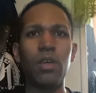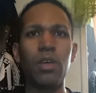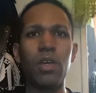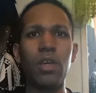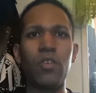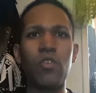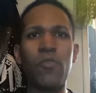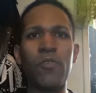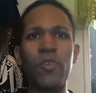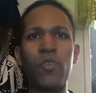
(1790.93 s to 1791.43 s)

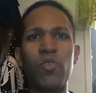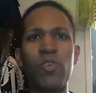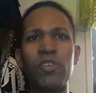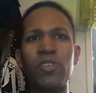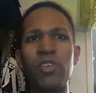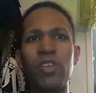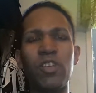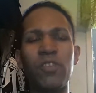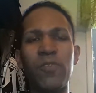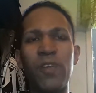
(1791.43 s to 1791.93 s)
And Kofi
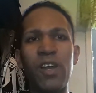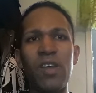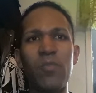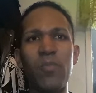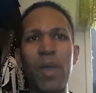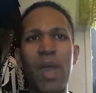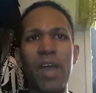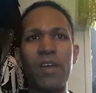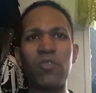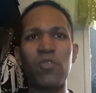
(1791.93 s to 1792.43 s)
Christian is fighting
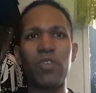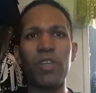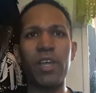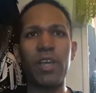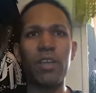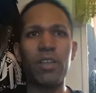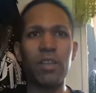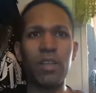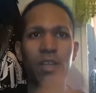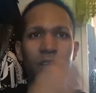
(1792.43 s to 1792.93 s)
back and all
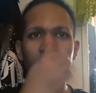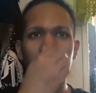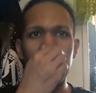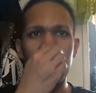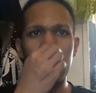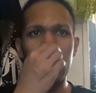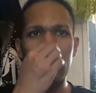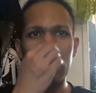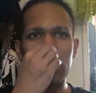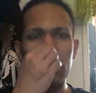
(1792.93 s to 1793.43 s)
that. And, and
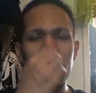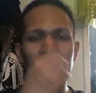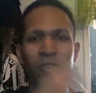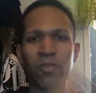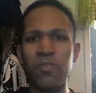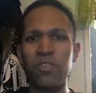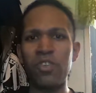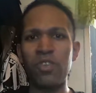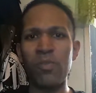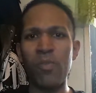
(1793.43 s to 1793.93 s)
like I said
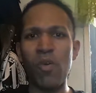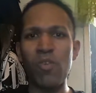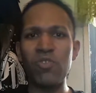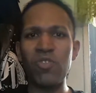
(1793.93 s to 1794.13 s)
myself,